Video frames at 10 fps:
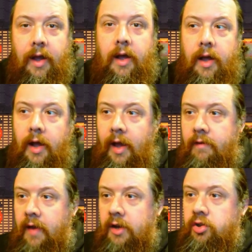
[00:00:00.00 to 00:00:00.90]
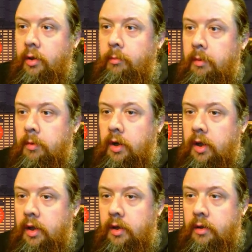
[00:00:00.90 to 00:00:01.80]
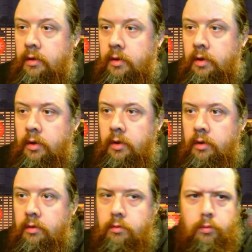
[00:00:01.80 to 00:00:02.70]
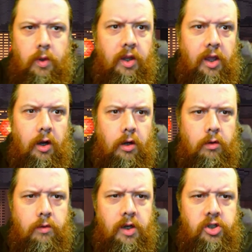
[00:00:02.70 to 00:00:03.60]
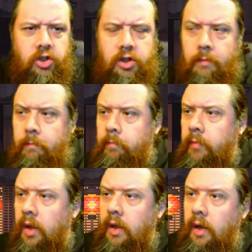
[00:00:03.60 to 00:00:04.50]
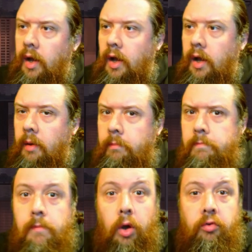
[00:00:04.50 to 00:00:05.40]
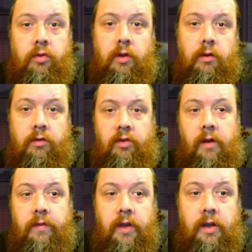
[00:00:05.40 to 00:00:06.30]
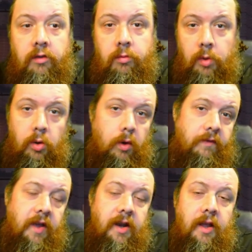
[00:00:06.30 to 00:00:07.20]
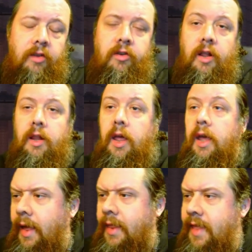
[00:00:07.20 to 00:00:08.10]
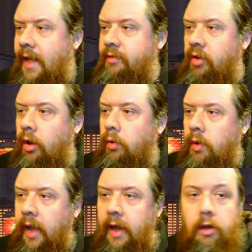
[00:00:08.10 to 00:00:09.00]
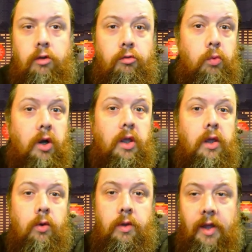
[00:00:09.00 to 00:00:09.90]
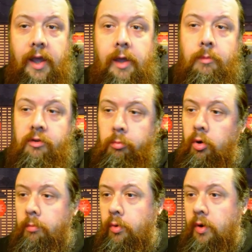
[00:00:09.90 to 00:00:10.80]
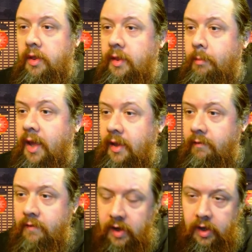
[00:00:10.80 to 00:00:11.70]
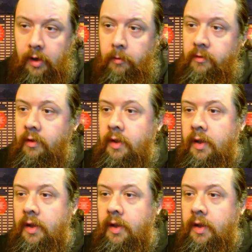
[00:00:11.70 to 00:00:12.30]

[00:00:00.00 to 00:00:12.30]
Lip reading: I have actually been working really hard on Ninja Jim. Mostly on stuff that doesn't record fantastically. And that's okay, because working on the game is more important than making videos.